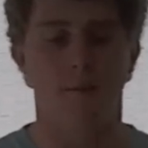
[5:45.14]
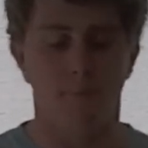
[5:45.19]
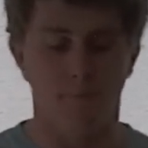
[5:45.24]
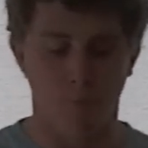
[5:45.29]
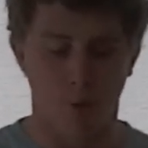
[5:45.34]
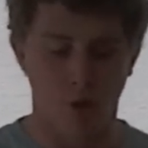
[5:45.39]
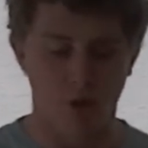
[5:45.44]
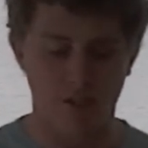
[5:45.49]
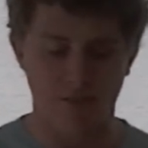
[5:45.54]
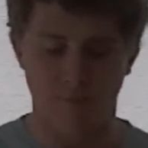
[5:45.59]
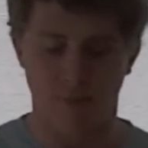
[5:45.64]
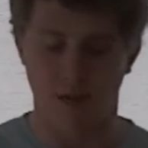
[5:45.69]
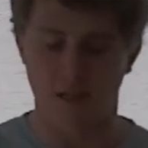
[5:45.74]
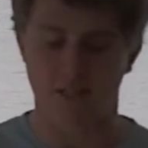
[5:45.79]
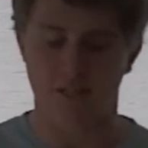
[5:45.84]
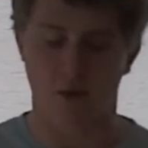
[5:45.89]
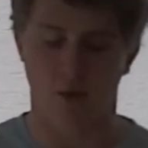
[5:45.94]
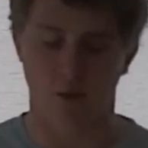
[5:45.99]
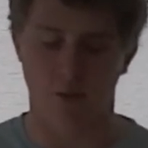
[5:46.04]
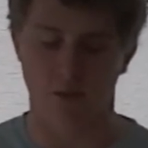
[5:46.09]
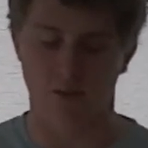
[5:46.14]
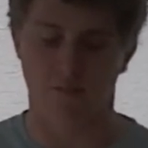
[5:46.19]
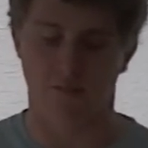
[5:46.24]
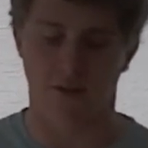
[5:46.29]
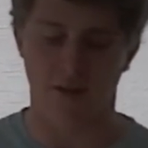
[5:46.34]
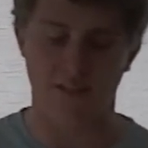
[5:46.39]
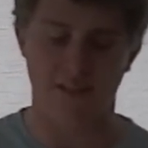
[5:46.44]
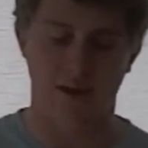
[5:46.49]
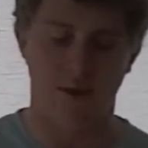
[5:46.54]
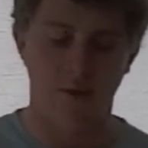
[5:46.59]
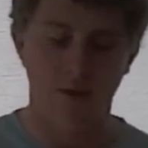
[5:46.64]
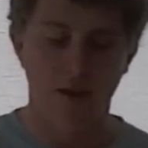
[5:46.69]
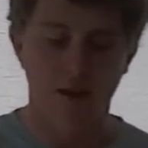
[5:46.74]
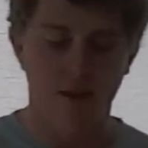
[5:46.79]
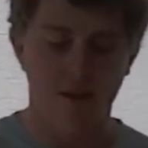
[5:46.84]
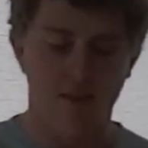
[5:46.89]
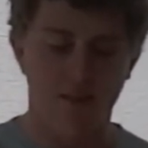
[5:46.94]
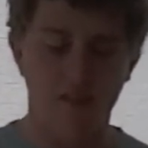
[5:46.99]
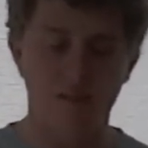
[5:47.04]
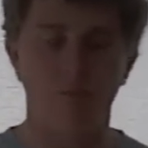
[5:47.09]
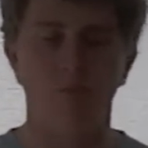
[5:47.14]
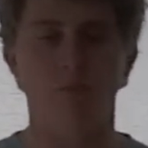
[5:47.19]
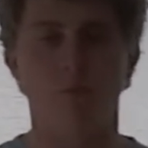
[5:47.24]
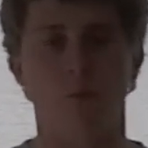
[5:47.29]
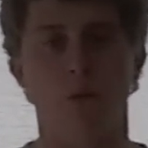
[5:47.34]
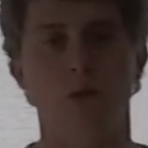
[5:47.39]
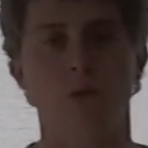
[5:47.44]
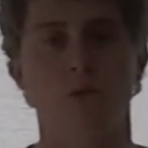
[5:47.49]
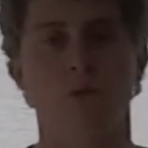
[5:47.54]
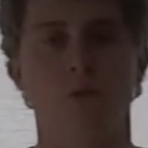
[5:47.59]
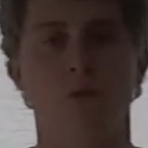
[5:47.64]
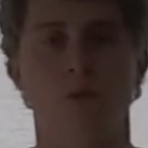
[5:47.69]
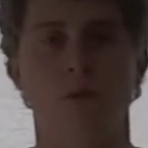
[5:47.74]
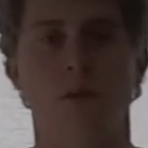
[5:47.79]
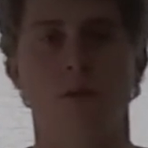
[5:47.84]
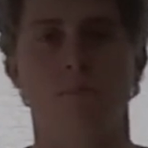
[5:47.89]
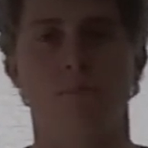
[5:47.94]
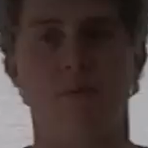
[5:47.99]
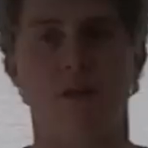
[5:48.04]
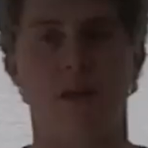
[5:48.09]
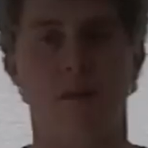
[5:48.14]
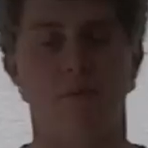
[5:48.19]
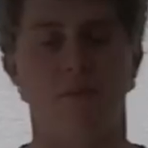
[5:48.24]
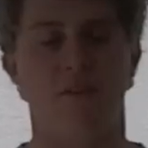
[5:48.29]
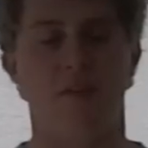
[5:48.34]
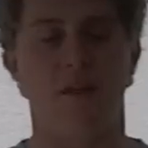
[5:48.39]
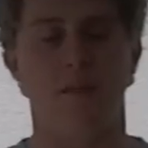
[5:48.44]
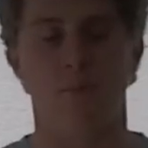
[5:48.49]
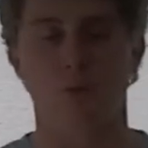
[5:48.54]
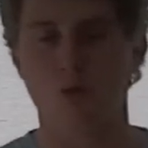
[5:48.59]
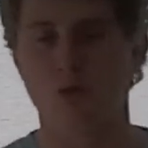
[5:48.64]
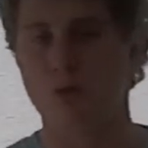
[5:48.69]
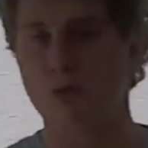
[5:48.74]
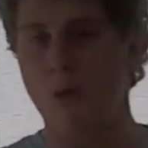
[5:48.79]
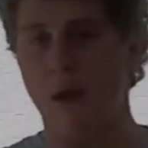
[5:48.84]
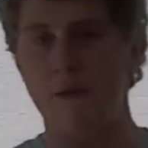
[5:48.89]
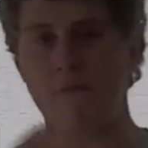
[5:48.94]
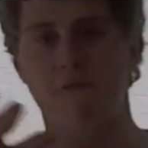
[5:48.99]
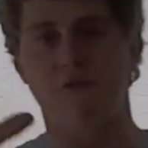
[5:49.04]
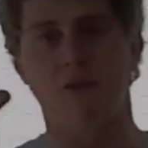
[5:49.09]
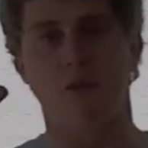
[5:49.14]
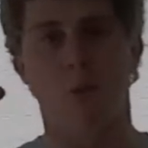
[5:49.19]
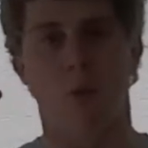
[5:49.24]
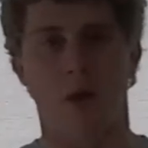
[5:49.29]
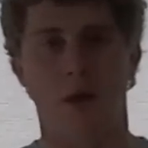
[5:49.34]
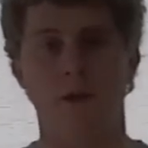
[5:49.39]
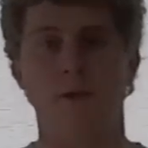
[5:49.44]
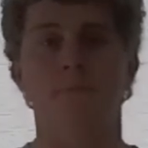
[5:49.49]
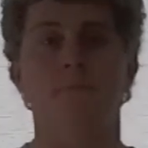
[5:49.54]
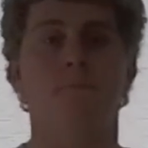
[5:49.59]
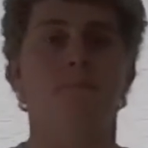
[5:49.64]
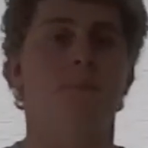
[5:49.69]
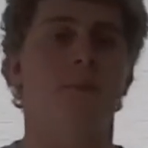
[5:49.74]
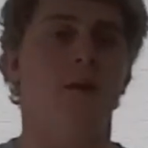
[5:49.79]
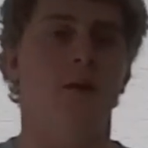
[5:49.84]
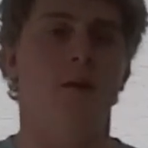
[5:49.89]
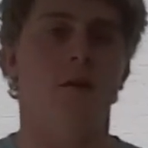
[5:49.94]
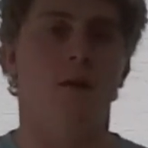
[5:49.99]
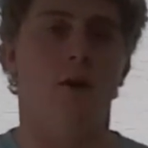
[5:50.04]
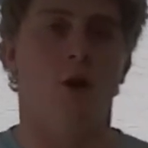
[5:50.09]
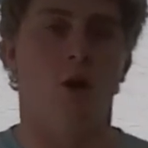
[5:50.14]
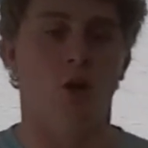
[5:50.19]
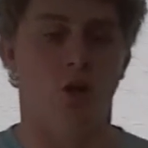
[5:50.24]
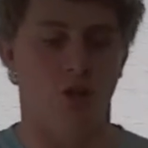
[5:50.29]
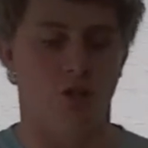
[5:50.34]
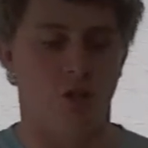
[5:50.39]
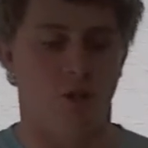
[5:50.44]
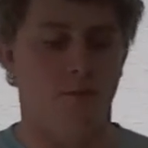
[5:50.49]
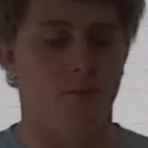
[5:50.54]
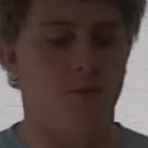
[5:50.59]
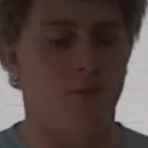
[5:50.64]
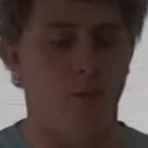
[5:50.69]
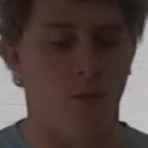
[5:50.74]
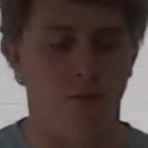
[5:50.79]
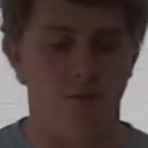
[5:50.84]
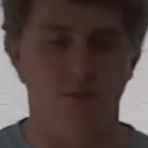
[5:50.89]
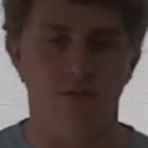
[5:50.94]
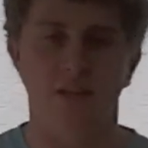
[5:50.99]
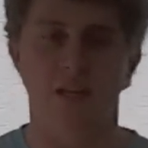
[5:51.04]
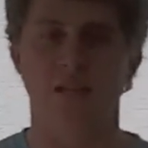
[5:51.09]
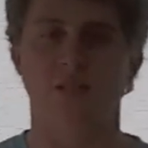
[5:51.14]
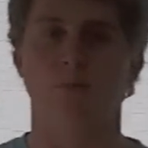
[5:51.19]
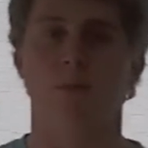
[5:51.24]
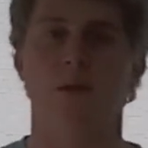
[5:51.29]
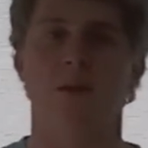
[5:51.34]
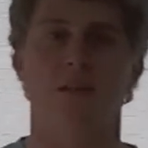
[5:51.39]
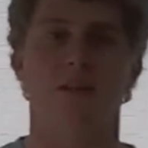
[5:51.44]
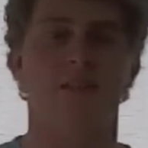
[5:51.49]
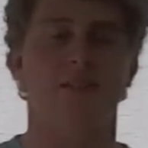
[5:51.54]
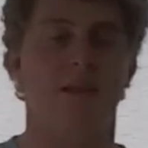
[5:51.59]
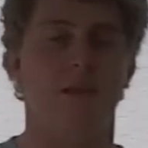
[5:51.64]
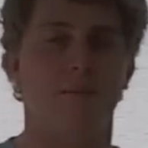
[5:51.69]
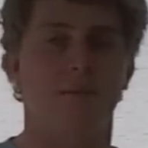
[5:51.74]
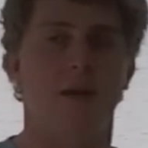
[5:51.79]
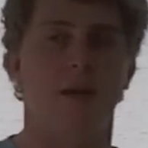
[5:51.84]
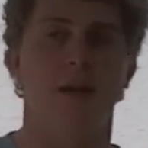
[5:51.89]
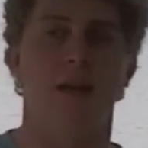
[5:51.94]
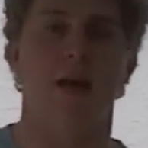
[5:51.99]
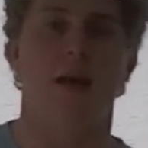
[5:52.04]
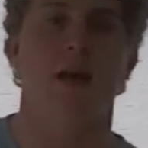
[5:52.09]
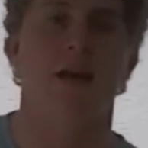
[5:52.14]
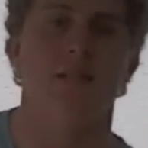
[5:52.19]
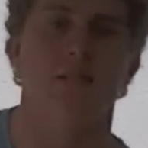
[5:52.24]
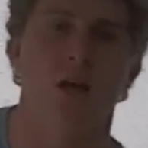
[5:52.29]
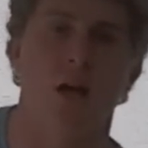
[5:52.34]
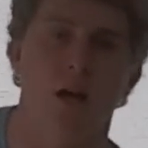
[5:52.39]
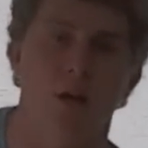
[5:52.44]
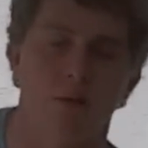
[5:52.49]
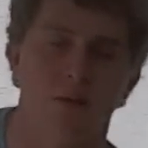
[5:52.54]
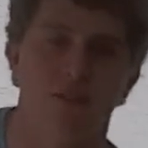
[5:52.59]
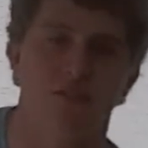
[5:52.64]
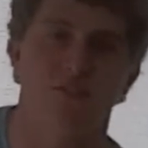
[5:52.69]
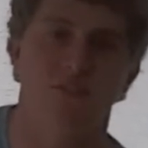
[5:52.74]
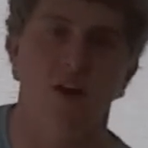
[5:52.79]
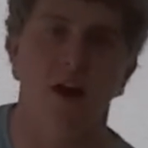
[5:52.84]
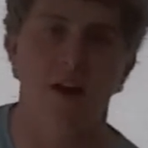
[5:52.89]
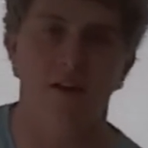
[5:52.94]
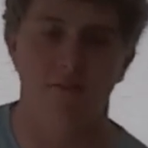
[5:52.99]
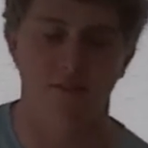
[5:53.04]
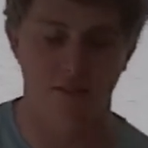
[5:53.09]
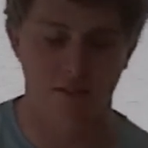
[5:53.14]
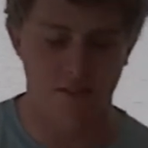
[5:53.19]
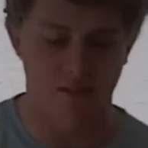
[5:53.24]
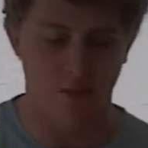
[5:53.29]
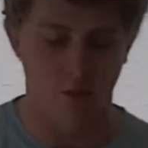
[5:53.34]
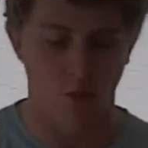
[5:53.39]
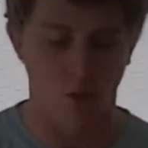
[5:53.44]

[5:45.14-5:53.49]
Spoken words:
more space on the device. Now, this will become available to everyone on October 12th. Next week, same date as iOS 5 is